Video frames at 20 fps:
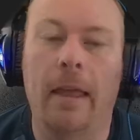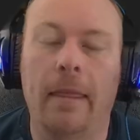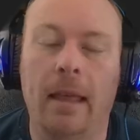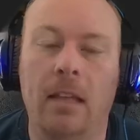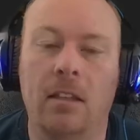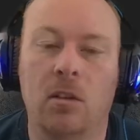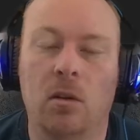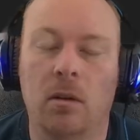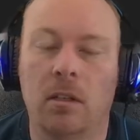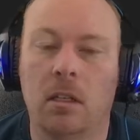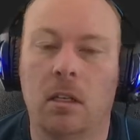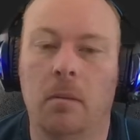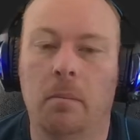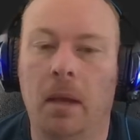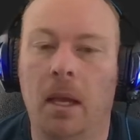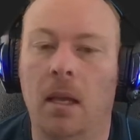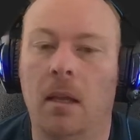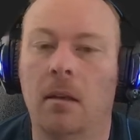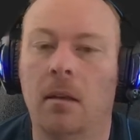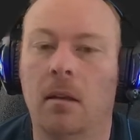And that's going to
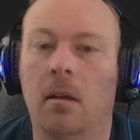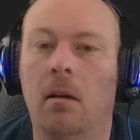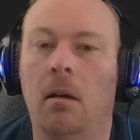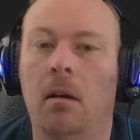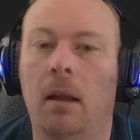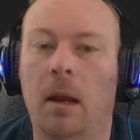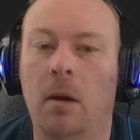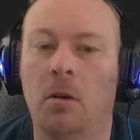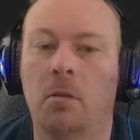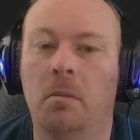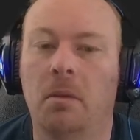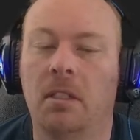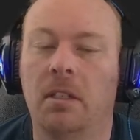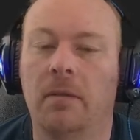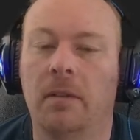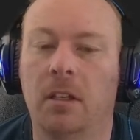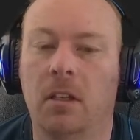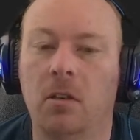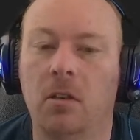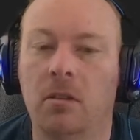depend on our
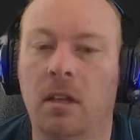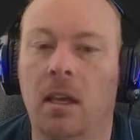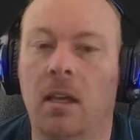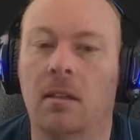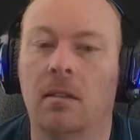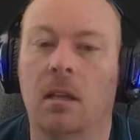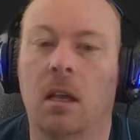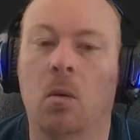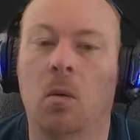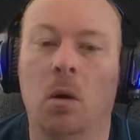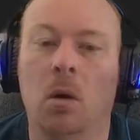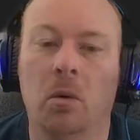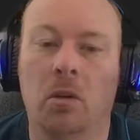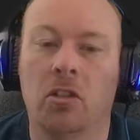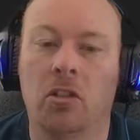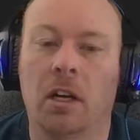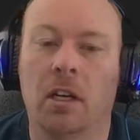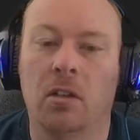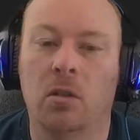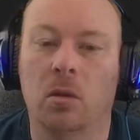specific use case and what we're
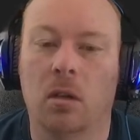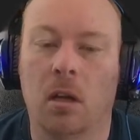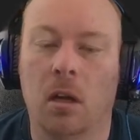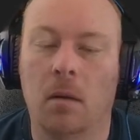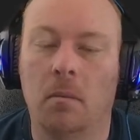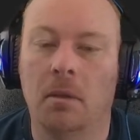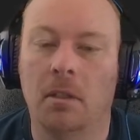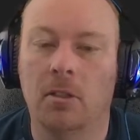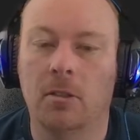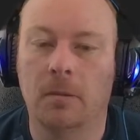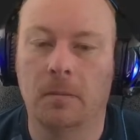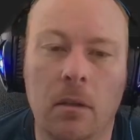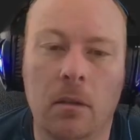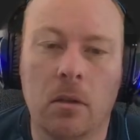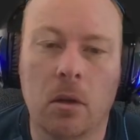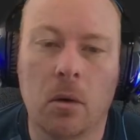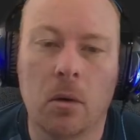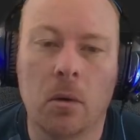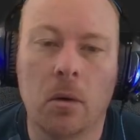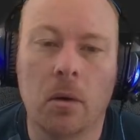trying to accomplish.
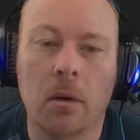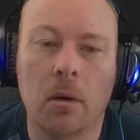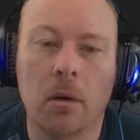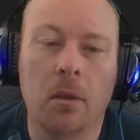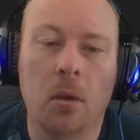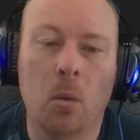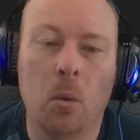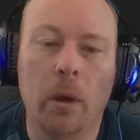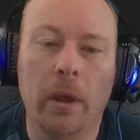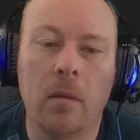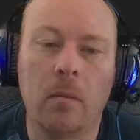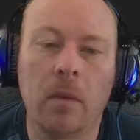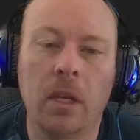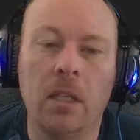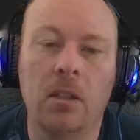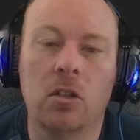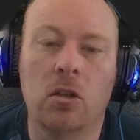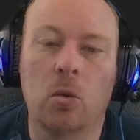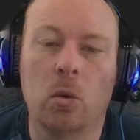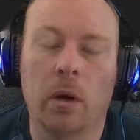So the way the mean
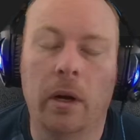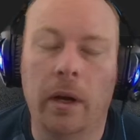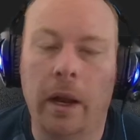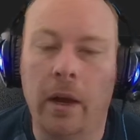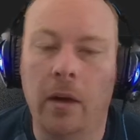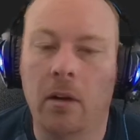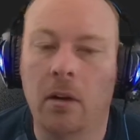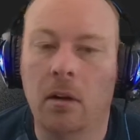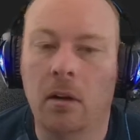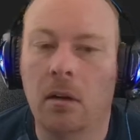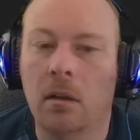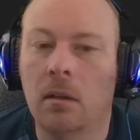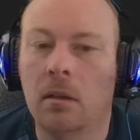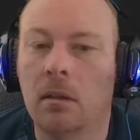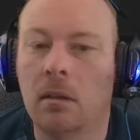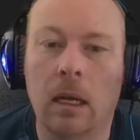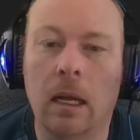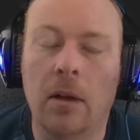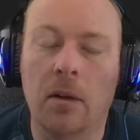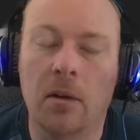squared error
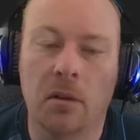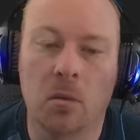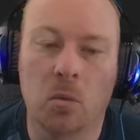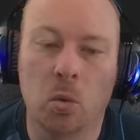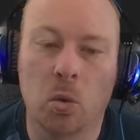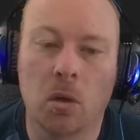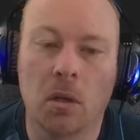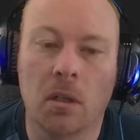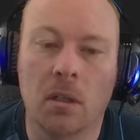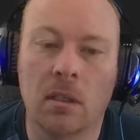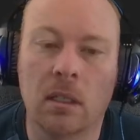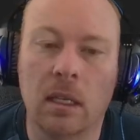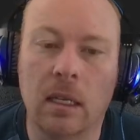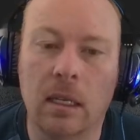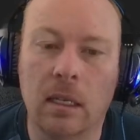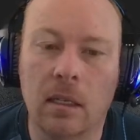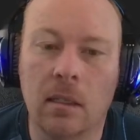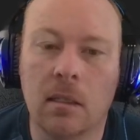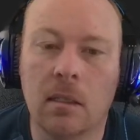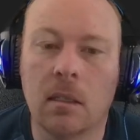algorithm works
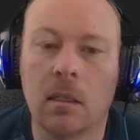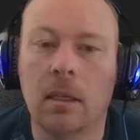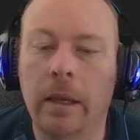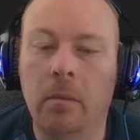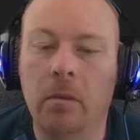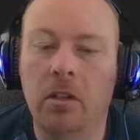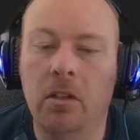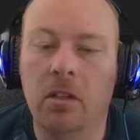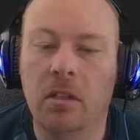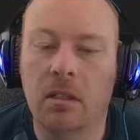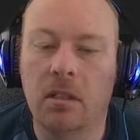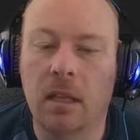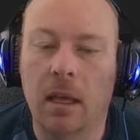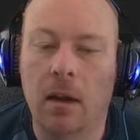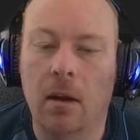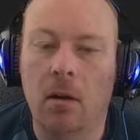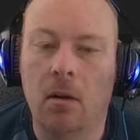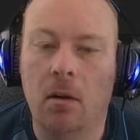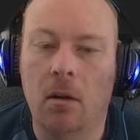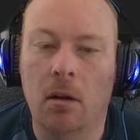is images that
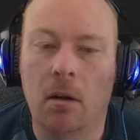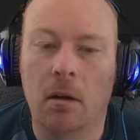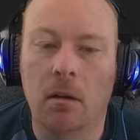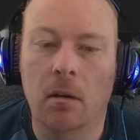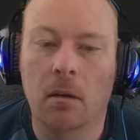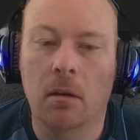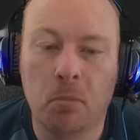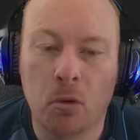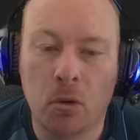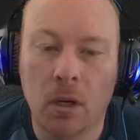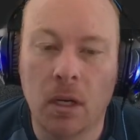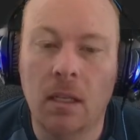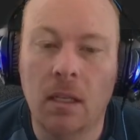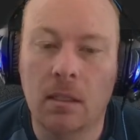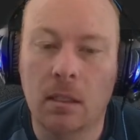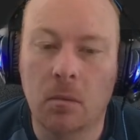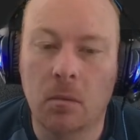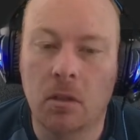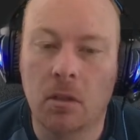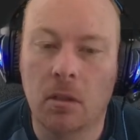are pretty
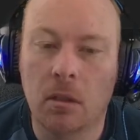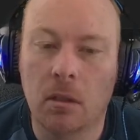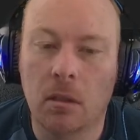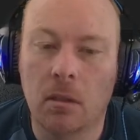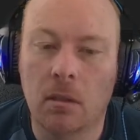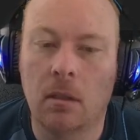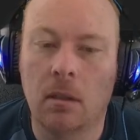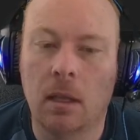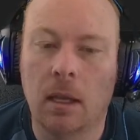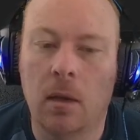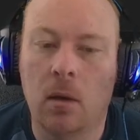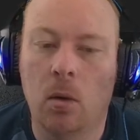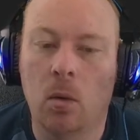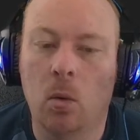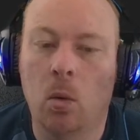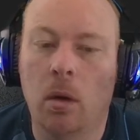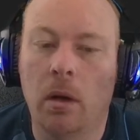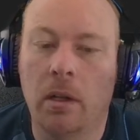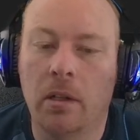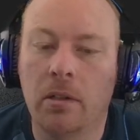similar, like
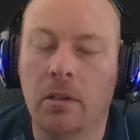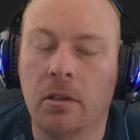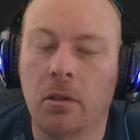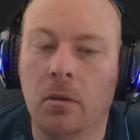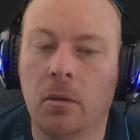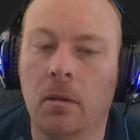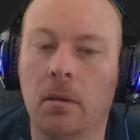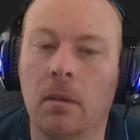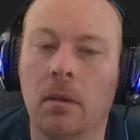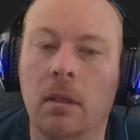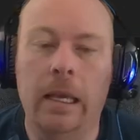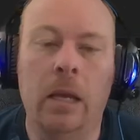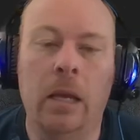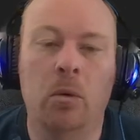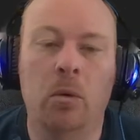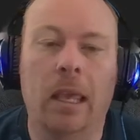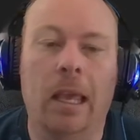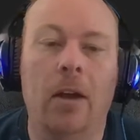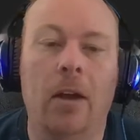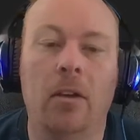1 and 2, it
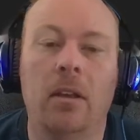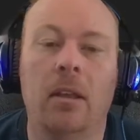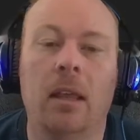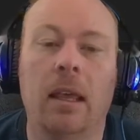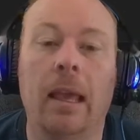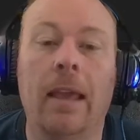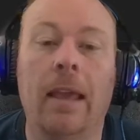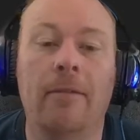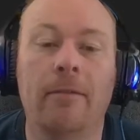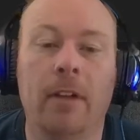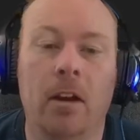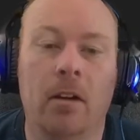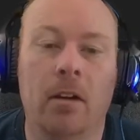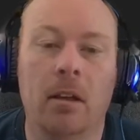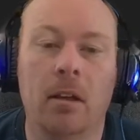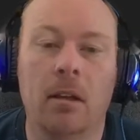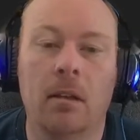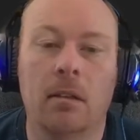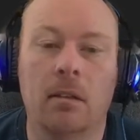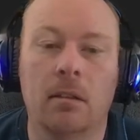will calculate a
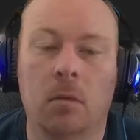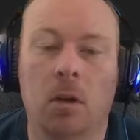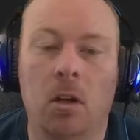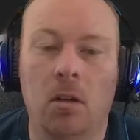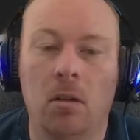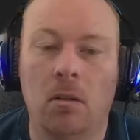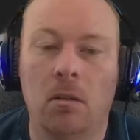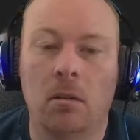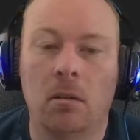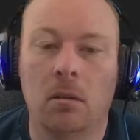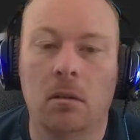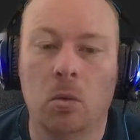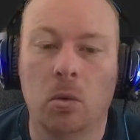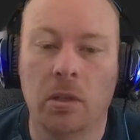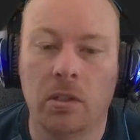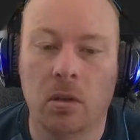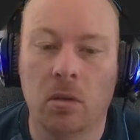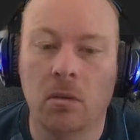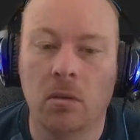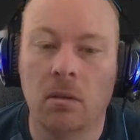very small
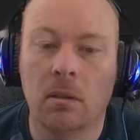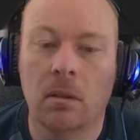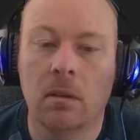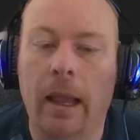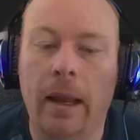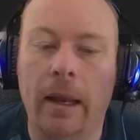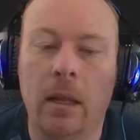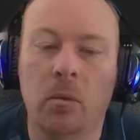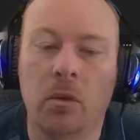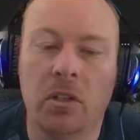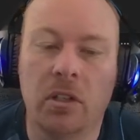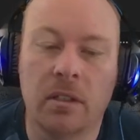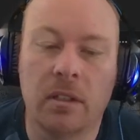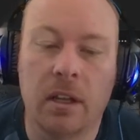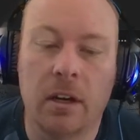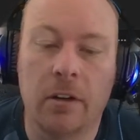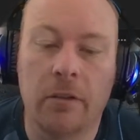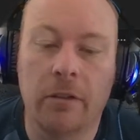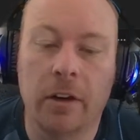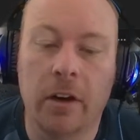result. And images
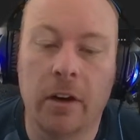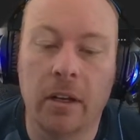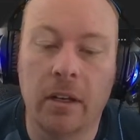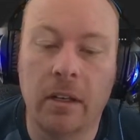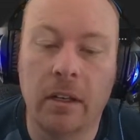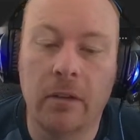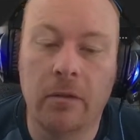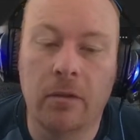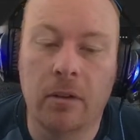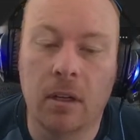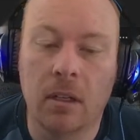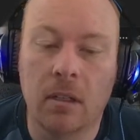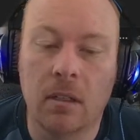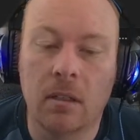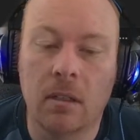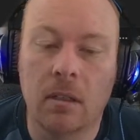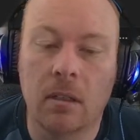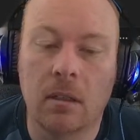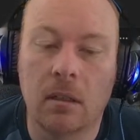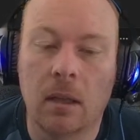that are very
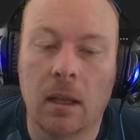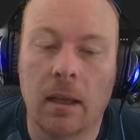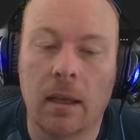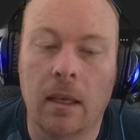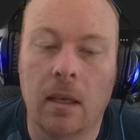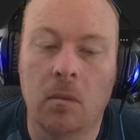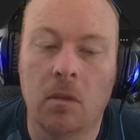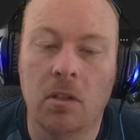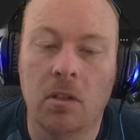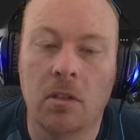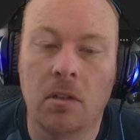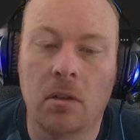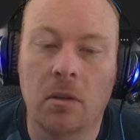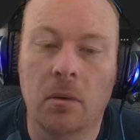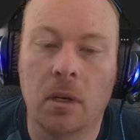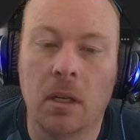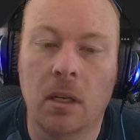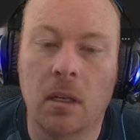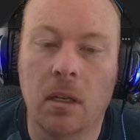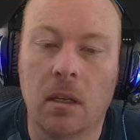different, like image
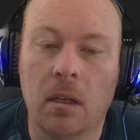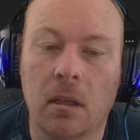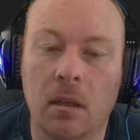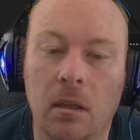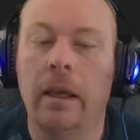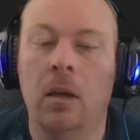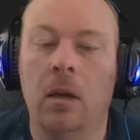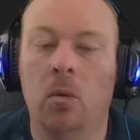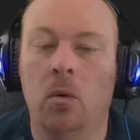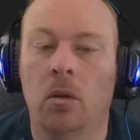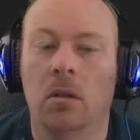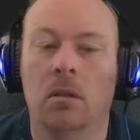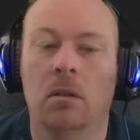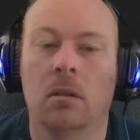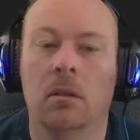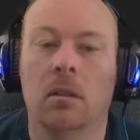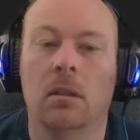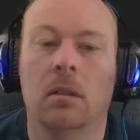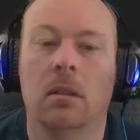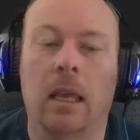3, it
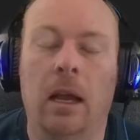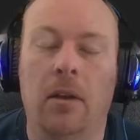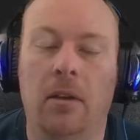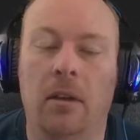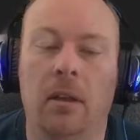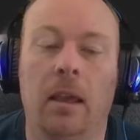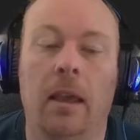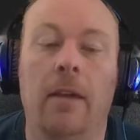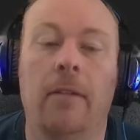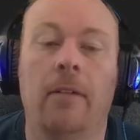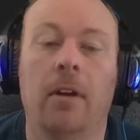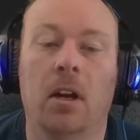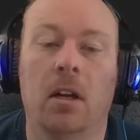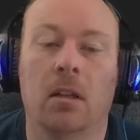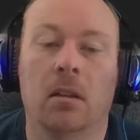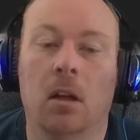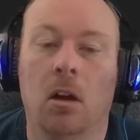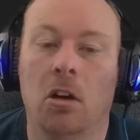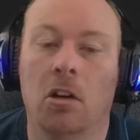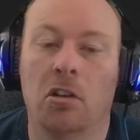will calculate a very
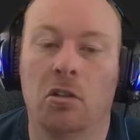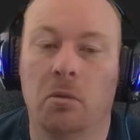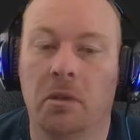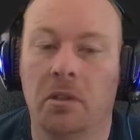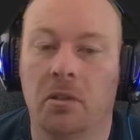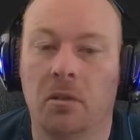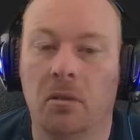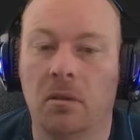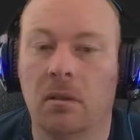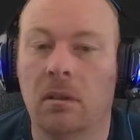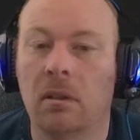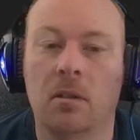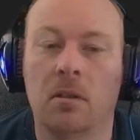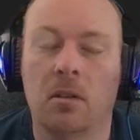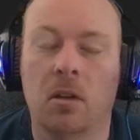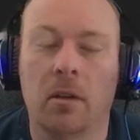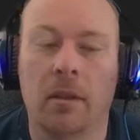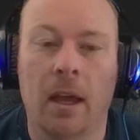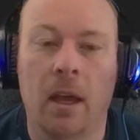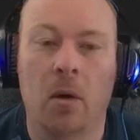large result.
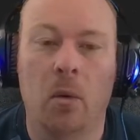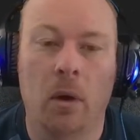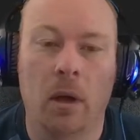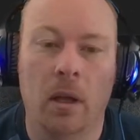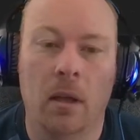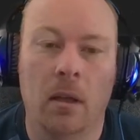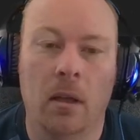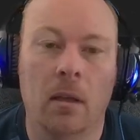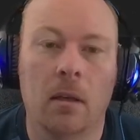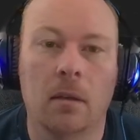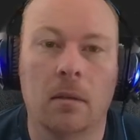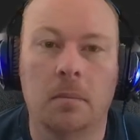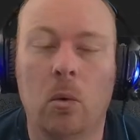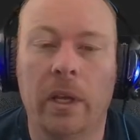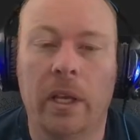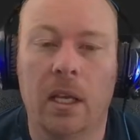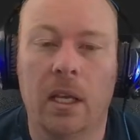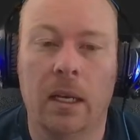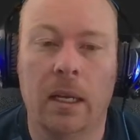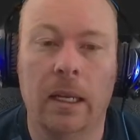So that way we
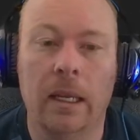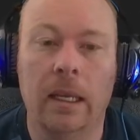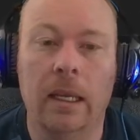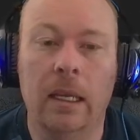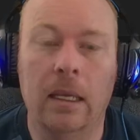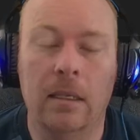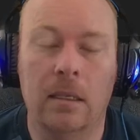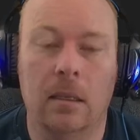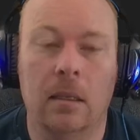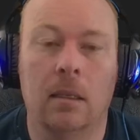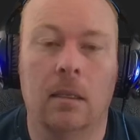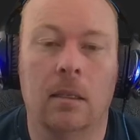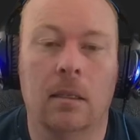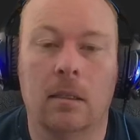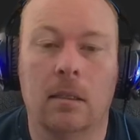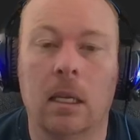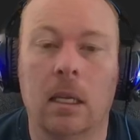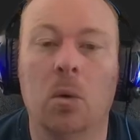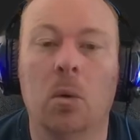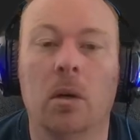can easily
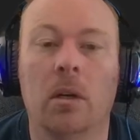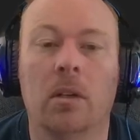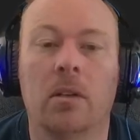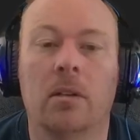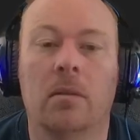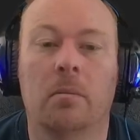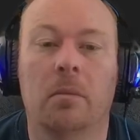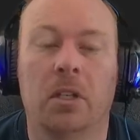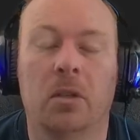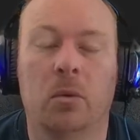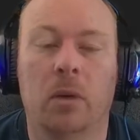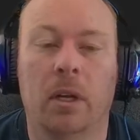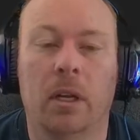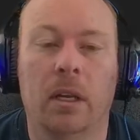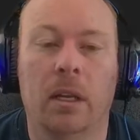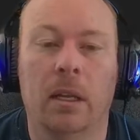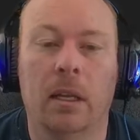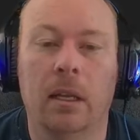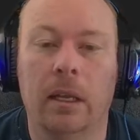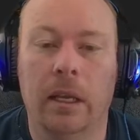distinguish
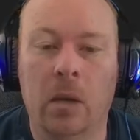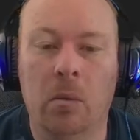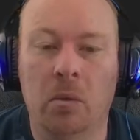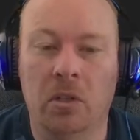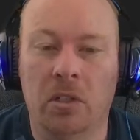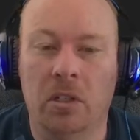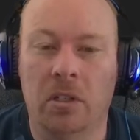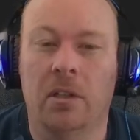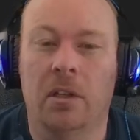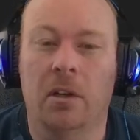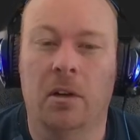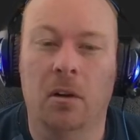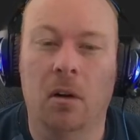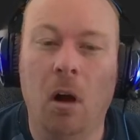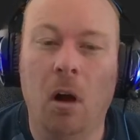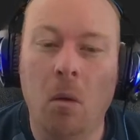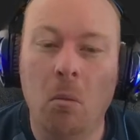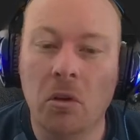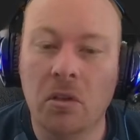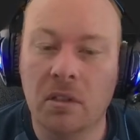between images that are
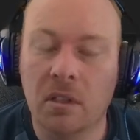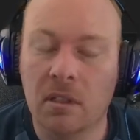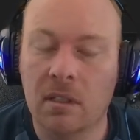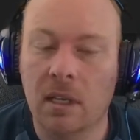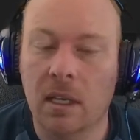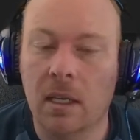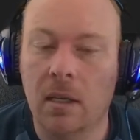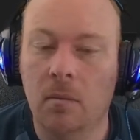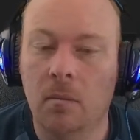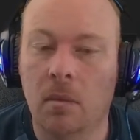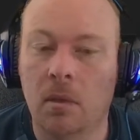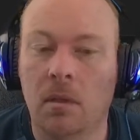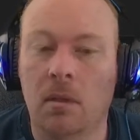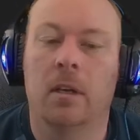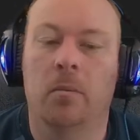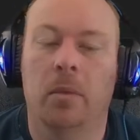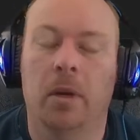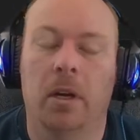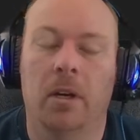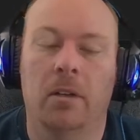almost the same
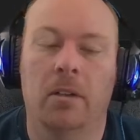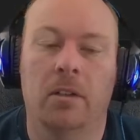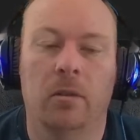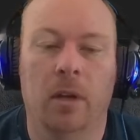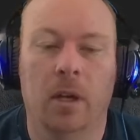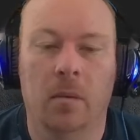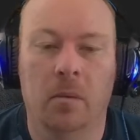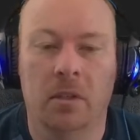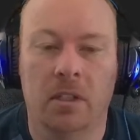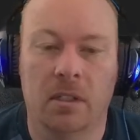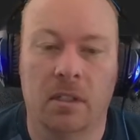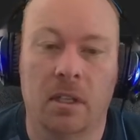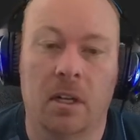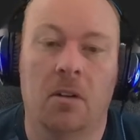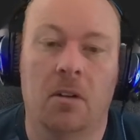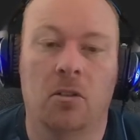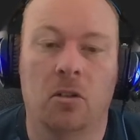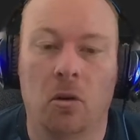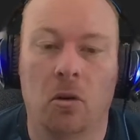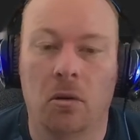compared to images that
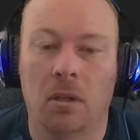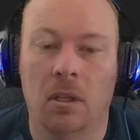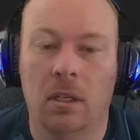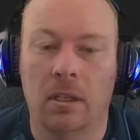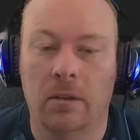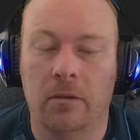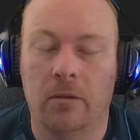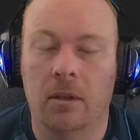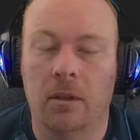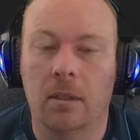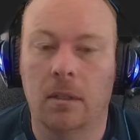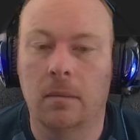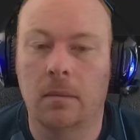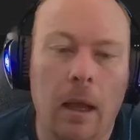are totally different.